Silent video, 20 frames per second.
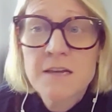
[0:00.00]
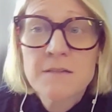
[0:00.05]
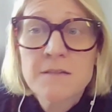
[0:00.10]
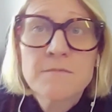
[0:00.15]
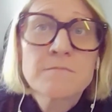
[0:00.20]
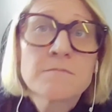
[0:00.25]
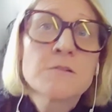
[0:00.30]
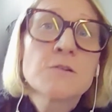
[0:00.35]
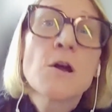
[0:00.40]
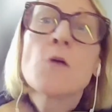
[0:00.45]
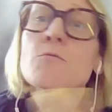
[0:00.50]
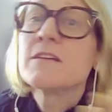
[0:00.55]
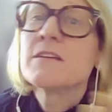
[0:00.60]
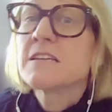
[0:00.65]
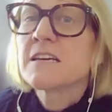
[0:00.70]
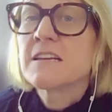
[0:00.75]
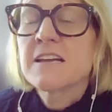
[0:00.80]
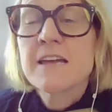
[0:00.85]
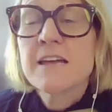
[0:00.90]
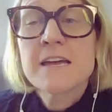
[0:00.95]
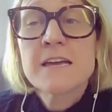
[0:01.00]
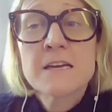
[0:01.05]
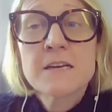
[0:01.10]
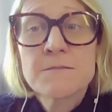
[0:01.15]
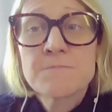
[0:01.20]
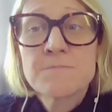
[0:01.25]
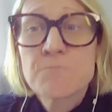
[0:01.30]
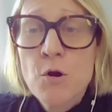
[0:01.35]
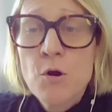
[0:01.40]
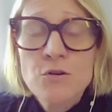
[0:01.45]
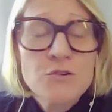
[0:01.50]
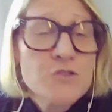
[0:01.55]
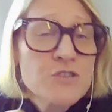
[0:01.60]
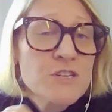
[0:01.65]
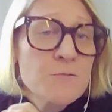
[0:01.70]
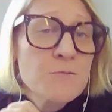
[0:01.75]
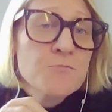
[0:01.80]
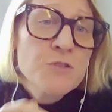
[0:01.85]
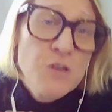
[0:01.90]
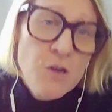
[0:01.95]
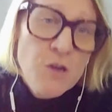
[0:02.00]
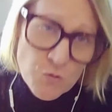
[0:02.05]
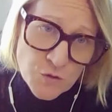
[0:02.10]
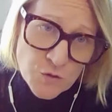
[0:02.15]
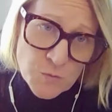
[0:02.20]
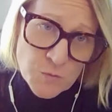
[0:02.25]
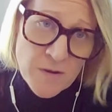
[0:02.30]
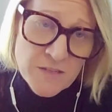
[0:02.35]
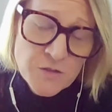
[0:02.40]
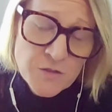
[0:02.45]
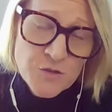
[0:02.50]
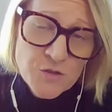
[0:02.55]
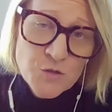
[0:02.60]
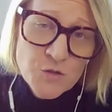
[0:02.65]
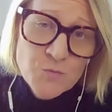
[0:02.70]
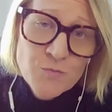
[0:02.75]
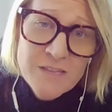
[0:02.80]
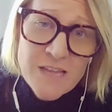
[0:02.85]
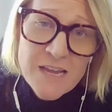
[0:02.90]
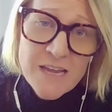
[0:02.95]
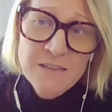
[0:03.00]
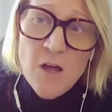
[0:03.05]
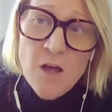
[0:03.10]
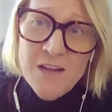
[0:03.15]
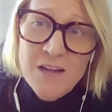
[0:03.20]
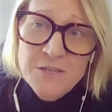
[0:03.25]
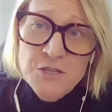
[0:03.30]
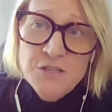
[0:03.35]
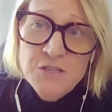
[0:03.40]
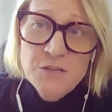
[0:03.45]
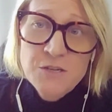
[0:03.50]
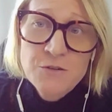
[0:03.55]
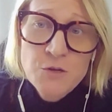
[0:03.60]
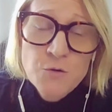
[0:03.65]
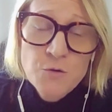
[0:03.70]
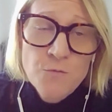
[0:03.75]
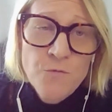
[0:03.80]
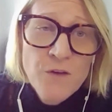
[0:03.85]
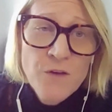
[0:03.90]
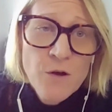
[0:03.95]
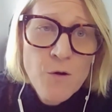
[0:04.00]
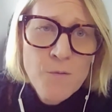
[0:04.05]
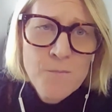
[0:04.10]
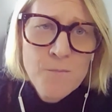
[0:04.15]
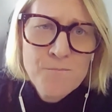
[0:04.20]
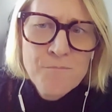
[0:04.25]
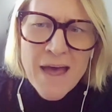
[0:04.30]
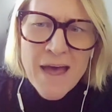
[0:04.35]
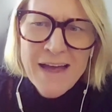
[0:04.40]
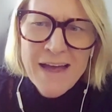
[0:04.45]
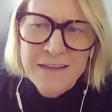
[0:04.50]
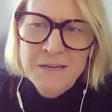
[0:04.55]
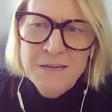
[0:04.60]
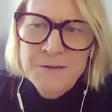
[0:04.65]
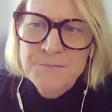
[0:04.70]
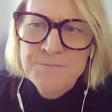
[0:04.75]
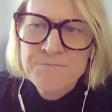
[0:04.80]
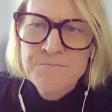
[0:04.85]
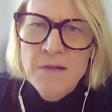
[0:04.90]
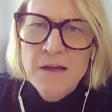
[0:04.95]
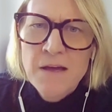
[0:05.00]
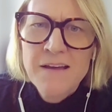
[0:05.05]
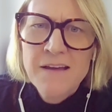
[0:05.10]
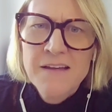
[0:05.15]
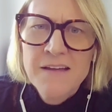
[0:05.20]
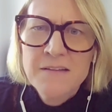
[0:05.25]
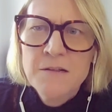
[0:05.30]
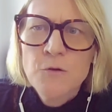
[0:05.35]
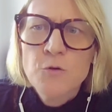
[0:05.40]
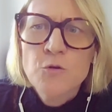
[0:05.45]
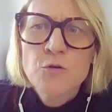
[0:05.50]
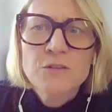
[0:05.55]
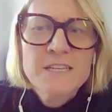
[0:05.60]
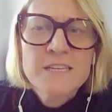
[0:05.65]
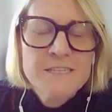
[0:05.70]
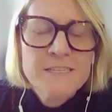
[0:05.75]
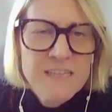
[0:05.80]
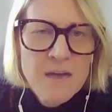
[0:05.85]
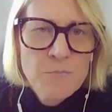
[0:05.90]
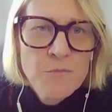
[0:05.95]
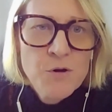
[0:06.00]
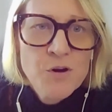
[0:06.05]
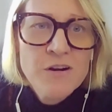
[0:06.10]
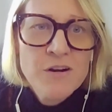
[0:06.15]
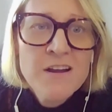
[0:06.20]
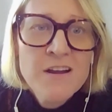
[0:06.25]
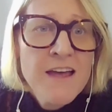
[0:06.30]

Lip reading: you know, we did a partnership with Ghostbusters when they launched their new film back early summer.